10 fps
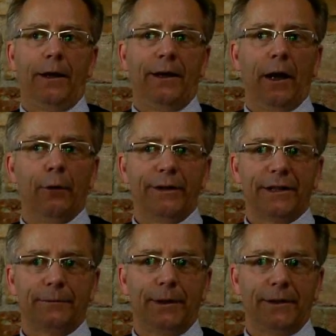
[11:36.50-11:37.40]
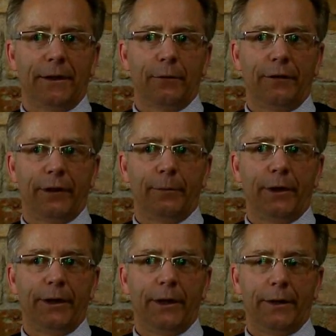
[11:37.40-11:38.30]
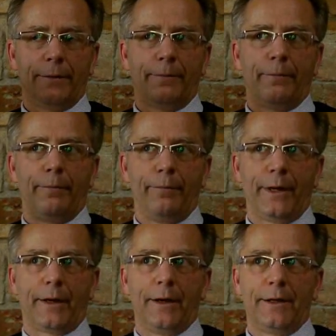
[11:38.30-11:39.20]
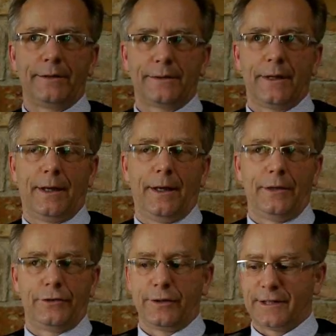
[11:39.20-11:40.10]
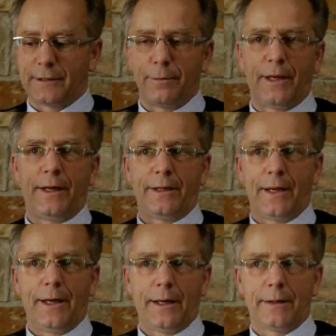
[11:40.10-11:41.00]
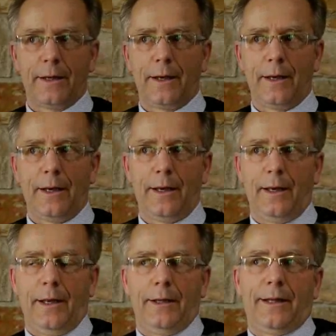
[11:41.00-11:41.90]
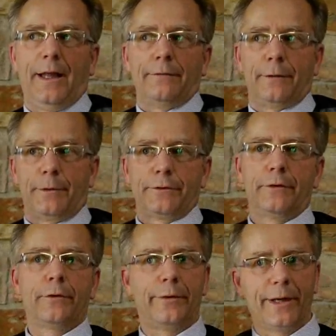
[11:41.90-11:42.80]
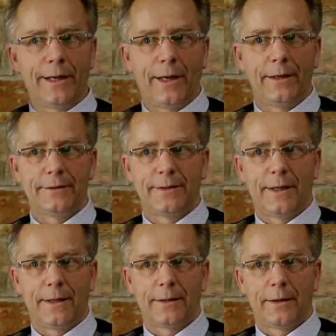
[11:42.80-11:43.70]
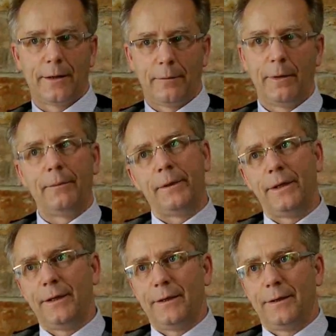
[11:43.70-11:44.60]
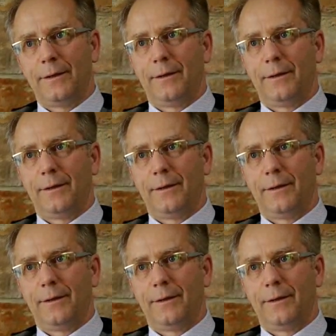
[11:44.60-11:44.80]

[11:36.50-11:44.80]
He always explains that to everybody because just explaining that, it helps the person to realize that maybe